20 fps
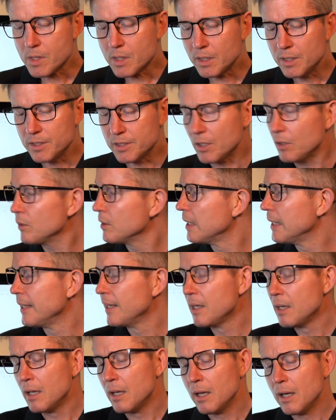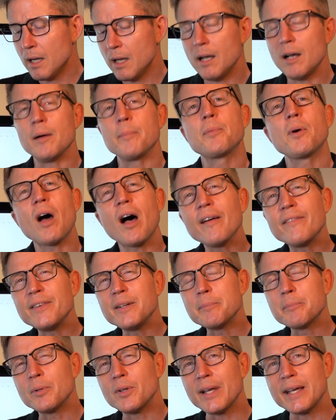So
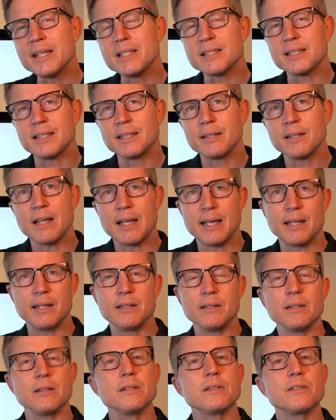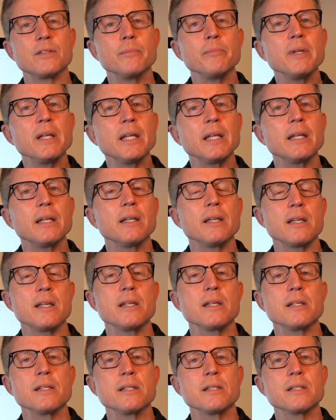profit blazing then, to me,
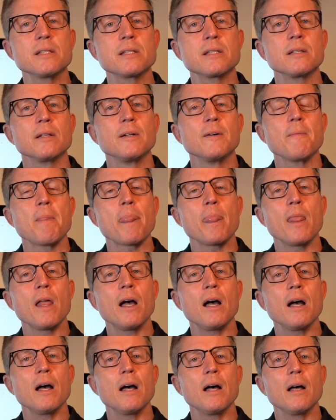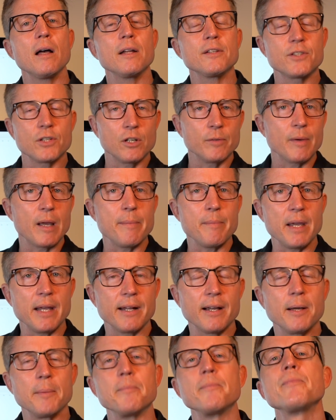is a term I made
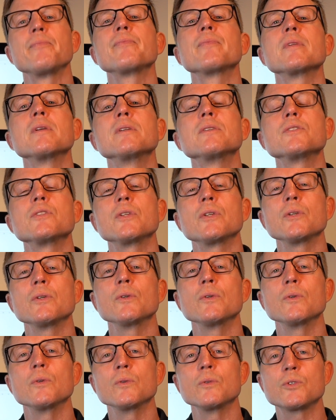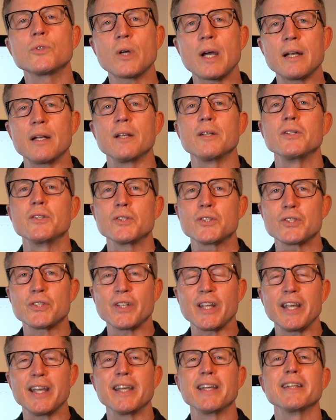up to try to
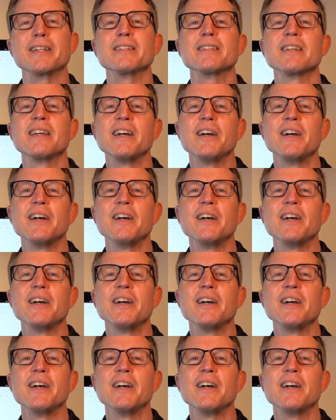understand